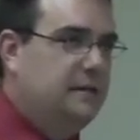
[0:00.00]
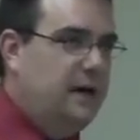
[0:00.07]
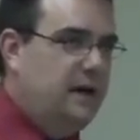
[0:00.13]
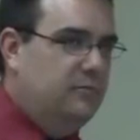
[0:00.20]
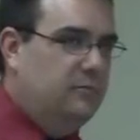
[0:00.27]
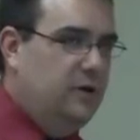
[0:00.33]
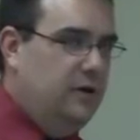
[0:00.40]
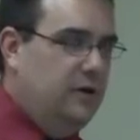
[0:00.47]

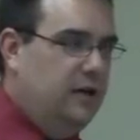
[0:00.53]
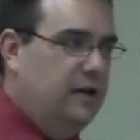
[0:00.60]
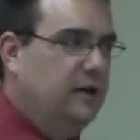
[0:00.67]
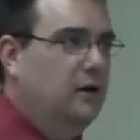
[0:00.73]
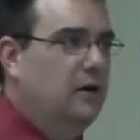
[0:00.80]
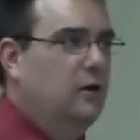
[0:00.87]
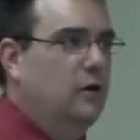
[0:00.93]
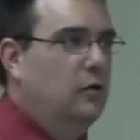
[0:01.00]

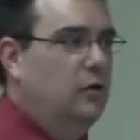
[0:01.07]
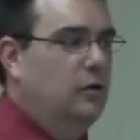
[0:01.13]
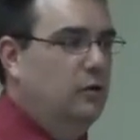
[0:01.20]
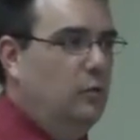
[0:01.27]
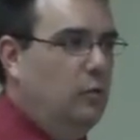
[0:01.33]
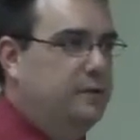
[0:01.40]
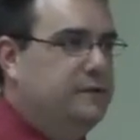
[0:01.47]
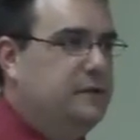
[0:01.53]
Library or
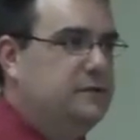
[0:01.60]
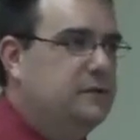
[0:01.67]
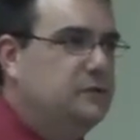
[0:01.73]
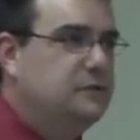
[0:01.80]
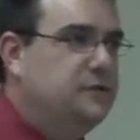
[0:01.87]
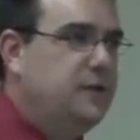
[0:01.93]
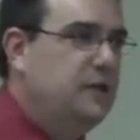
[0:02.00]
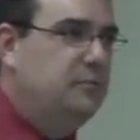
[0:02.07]
the one that's
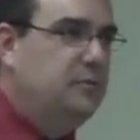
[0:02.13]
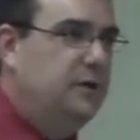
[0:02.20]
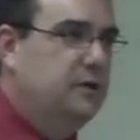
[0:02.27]
in St.